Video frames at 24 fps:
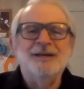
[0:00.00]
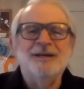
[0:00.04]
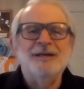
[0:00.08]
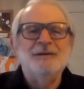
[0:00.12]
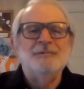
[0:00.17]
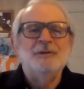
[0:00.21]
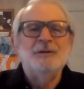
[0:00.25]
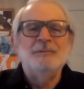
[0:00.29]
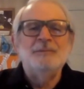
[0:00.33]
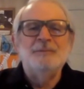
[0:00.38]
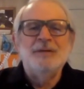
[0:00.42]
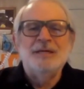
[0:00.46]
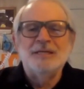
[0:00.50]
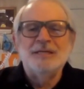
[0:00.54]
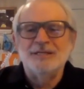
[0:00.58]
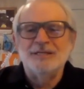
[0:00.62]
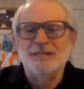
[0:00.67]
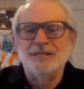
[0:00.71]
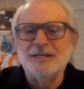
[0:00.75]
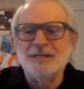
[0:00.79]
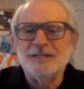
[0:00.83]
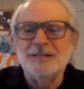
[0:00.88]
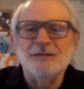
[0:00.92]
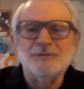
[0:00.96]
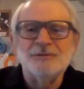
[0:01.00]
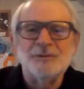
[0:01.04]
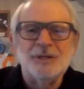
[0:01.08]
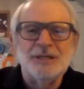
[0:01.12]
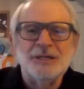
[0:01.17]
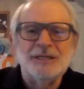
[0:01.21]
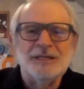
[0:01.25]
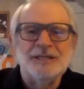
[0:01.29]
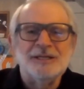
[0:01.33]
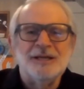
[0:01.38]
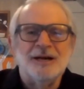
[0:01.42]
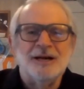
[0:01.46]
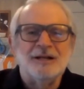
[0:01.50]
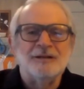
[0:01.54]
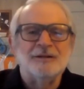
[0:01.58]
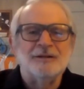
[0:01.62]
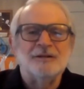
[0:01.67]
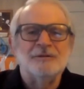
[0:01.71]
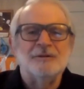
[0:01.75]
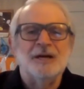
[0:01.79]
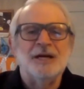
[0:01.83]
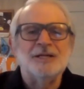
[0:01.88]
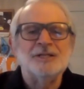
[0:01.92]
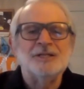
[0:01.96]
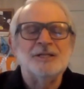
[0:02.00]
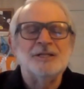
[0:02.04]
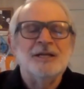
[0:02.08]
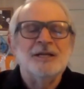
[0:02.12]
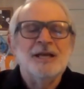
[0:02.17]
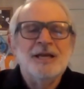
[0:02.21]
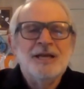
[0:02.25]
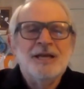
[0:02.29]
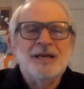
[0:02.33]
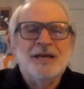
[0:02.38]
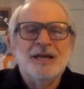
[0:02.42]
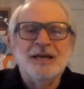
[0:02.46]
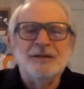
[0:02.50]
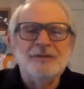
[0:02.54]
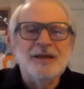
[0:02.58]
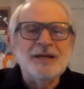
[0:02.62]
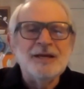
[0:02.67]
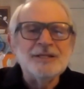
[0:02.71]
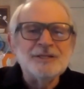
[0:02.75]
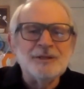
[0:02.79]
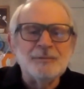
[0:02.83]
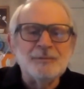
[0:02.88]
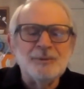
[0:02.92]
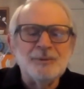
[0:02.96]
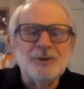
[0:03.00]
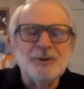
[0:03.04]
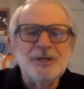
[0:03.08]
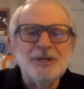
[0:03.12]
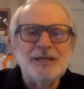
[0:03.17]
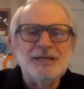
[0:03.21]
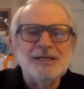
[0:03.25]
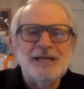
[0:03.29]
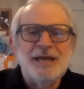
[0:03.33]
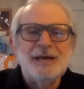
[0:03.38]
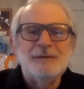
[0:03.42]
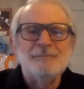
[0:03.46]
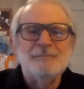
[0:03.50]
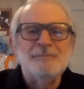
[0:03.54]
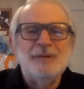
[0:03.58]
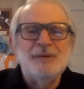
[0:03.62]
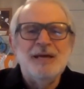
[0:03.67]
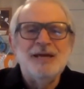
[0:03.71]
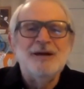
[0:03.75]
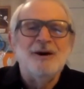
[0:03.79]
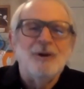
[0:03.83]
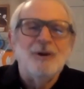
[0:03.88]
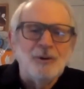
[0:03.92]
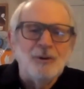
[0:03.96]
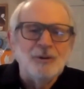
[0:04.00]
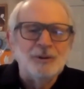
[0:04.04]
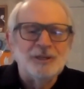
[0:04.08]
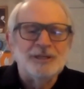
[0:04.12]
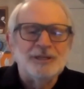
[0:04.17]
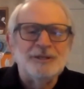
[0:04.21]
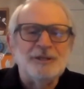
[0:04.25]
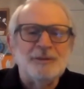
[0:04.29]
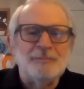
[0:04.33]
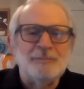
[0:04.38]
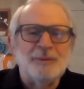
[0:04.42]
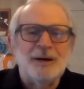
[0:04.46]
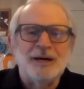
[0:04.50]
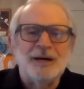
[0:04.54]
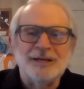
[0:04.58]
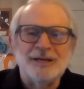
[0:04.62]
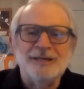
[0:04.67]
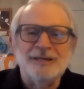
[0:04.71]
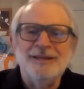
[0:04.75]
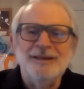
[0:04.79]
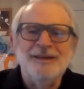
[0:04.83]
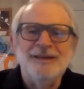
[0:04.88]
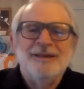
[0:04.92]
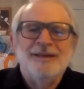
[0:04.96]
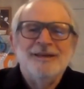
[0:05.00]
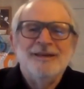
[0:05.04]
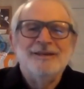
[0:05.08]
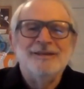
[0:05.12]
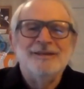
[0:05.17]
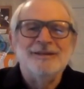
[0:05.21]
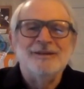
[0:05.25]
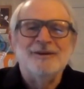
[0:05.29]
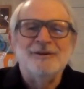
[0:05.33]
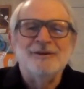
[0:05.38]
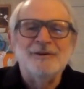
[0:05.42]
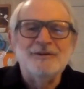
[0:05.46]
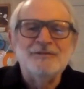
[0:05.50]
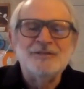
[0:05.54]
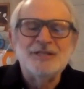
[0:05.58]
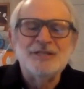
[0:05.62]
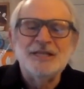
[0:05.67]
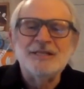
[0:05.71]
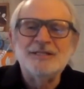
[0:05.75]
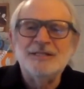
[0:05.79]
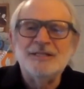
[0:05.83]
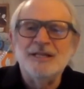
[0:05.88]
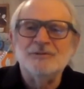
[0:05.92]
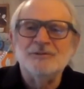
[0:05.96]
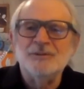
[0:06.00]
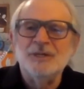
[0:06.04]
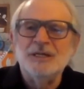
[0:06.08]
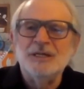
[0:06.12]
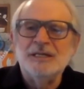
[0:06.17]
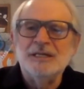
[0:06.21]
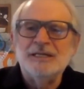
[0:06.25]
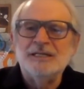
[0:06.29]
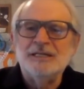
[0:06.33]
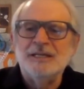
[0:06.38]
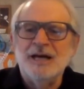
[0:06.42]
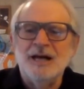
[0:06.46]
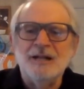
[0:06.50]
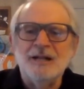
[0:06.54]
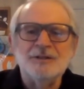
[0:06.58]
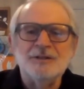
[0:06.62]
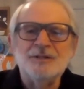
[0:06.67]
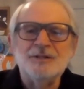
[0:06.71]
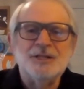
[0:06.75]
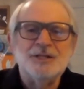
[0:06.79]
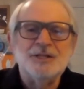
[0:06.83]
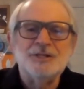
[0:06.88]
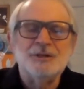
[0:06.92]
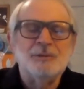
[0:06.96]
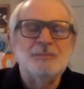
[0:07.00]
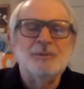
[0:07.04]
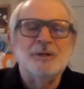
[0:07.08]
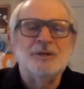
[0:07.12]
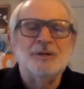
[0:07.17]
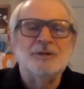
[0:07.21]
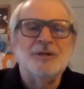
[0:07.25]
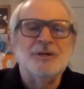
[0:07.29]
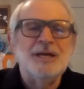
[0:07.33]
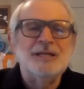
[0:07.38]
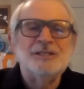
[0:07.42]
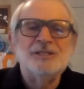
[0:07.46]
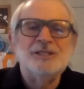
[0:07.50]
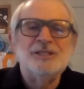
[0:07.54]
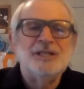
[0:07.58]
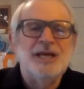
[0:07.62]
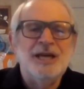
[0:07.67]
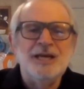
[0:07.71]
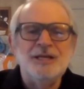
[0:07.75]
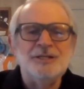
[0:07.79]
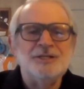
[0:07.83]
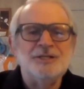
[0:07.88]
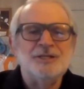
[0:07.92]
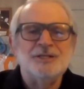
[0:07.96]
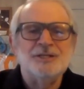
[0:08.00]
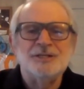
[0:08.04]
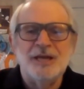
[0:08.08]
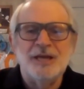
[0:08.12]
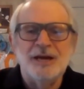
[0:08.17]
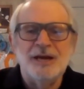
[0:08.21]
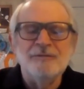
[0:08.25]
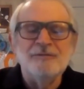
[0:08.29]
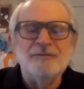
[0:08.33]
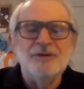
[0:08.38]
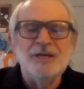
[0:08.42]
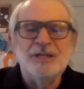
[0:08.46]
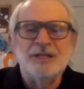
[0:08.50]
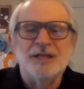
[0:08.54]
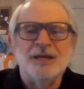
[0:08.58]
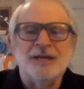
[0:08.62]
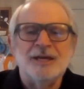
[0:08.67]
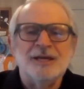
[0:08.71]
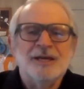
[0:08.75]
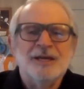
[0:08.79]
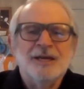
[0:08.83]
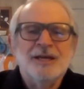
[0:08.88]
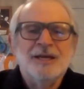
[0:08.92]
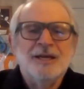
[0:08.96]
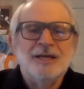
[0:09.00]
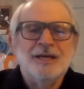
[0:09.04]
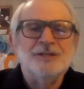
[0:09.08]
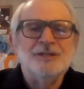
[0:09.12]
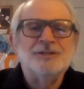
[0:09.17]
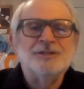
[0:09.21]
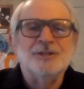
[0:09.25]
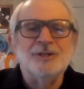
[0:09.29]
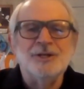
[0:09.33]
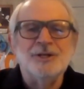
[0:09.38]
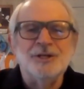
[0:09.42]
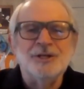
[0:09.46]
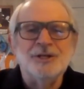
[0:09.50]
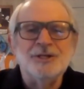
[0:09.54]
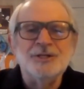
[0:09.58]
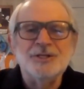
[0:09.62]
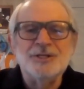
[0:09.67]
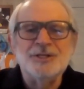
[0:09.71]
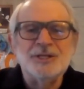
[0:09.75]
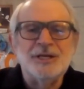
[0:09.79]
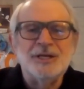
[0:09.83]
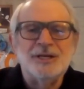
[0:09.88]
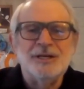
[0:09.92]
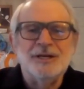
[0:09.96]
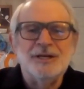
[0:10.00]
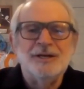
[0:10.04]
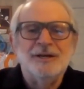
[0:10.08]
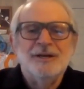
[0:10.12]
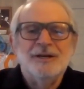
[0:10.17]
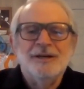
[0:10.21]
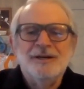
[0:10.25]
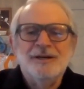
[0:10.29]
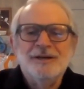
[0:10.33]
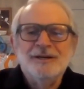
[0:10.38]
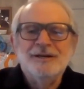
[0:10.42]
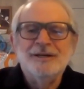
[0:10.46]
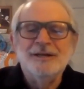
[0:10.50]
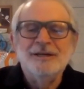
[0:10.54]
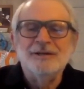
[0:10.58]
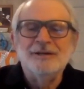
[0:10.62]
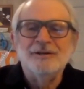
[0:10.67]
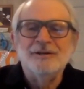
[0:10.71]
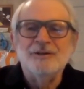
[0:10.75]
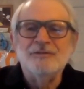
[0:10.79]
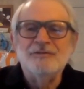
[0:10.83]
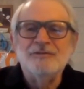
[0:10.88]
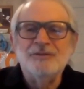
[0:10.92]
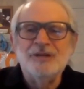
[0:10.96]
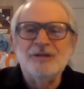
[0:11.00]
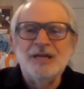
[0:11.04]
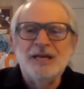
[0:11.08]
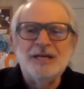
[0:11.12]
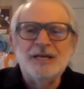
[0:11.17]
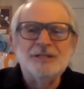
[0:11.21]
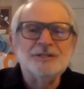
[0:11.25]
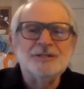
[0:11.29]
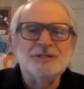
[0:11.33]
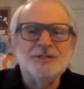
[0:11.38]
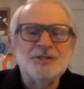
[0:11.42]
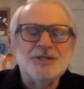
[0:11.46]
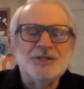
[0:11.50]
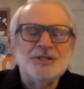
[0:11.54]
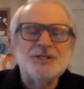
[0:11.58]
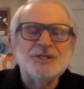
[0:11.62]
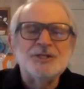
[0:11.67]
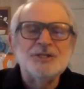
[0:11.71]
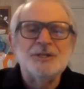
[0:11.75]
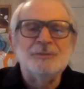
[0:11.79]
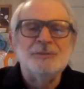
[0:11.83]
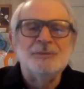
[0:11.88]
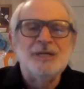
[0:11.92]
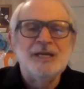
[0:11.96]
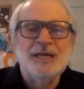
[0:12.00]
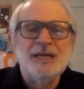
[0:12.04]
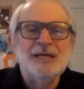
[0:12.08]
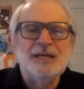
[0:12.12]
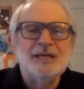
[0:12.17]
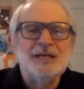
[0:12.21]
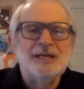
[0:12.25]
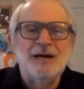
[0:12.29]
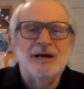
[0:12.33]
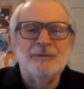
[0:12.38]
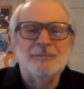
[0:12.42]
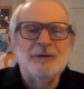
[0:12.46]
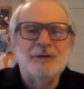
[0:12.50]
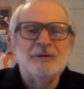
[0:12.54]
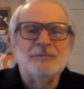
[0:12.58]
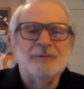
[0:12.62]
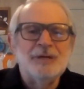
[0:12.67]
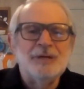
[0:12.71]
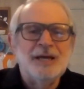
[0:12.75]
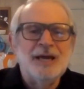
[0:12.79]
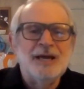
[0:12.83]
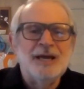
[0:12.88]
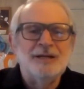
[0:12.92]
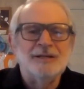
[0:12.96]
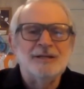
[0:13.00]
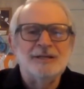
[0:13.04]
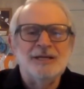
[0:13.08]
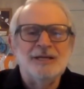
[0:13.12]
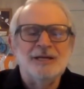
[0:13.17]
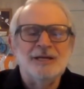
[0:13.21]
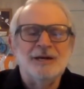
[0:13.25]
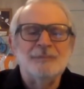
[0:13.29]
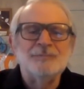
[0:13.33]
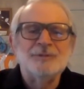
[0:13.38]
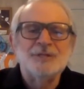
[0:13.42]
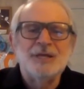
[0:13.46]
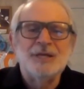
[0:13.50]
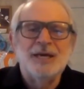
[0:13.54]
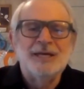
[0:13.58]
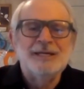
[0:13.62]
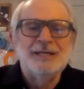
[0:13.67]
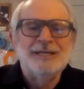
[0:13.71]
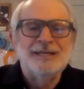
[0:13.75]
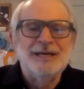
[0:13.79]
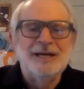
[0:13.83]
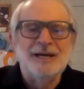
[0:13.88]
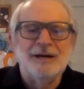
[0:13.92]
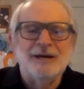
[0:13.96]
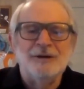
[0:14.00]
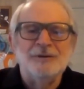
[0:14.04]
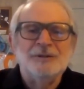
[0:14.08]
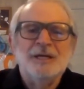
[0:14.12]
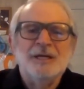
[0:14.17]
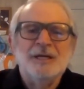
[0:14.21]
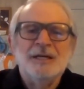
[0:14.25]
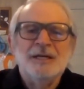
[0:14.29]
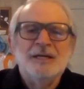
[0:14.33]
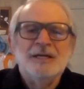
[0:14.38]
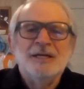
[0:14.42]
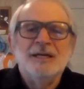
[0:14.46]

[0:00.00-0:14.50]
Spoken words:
would be a $60 trillion correction, and that's a pretty damn big hole in the bucket. You know, if $60 trillion disappear, it changes everything. It turns the financial system and economic reality upside down.